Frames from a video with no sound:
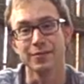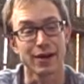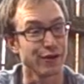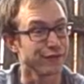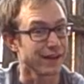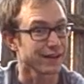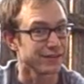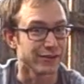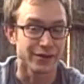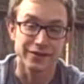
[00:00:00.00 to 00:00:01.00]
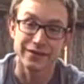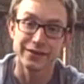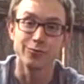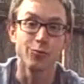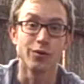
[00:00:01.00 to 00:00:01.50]
Matter of fact, you don't even
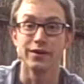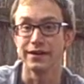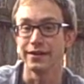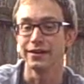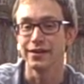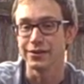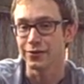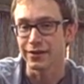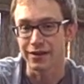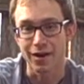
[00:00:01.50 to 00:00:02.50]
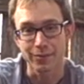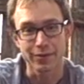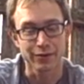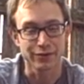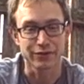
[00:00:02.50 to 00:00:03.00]
need one. You can
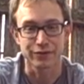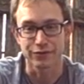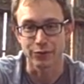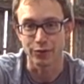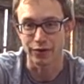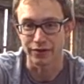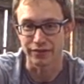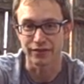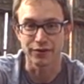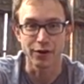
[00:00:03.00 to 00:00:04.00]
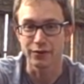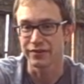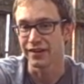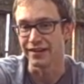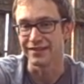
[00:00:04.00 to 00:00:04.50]
compost for 0
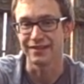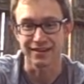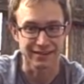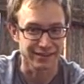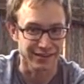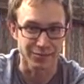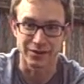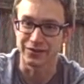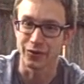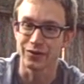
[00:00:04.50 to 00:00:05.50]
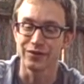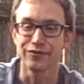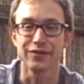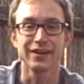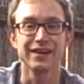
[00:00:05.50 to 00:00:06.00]
cents. It can be totally
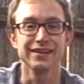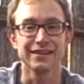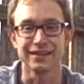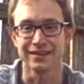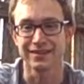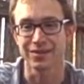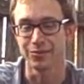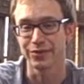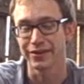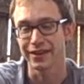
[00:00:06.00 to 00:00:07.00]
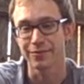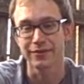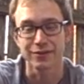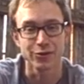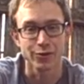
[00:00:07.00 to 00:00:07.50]
free. It's completely up
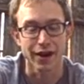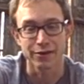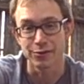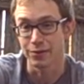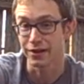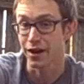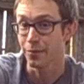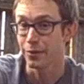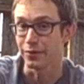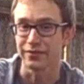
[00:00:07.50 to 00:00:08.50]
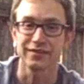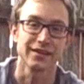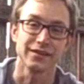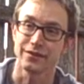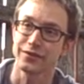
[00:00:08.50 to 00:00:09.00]
to you how you want to compost.
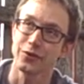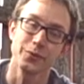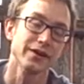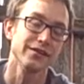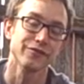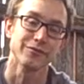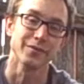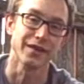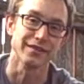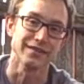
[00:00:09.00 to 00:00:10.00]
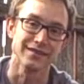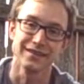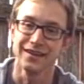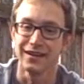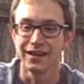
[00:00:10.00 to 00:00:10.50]
And there's so many different
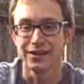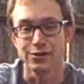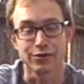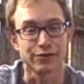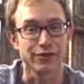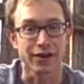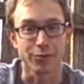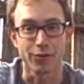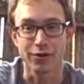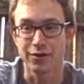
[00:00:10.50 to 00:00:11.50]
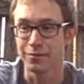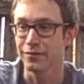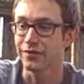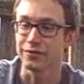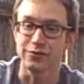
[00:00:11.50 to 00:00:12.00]
methods. You could try
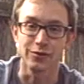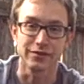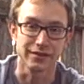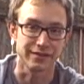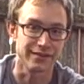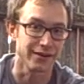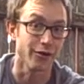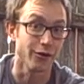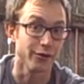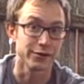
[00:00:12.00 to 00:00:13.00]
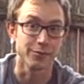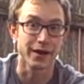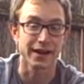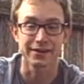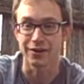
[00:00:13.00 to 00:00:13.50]
worms. You could just dig a hole in your
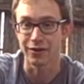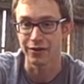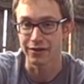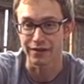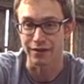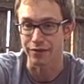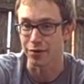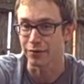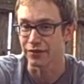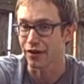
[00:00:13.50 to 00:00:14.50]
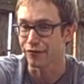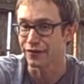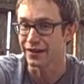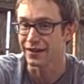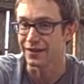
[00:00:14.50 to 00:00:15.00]
backyard and throw stuff
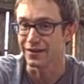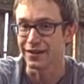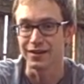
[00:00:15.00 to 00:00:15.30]
in it.